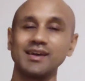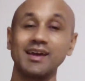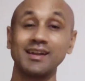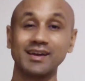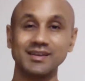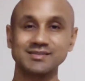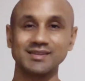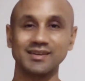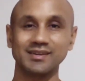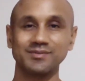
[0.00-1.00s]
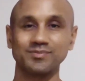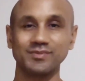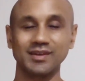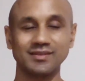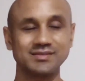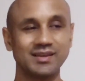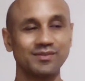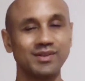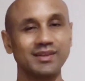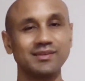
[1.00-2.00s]
And I got sick. Got this
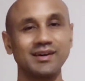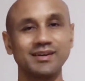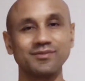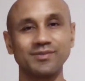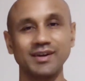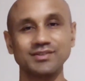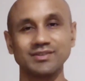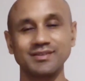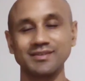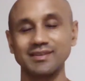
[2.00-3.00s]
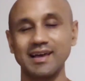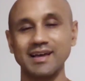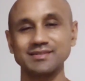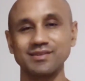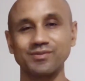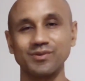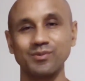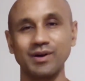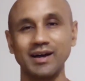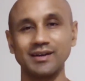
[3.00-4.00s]
kind of like lung infection. It lasted for a
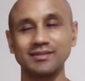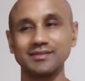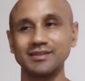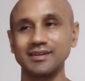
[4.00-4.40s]
while.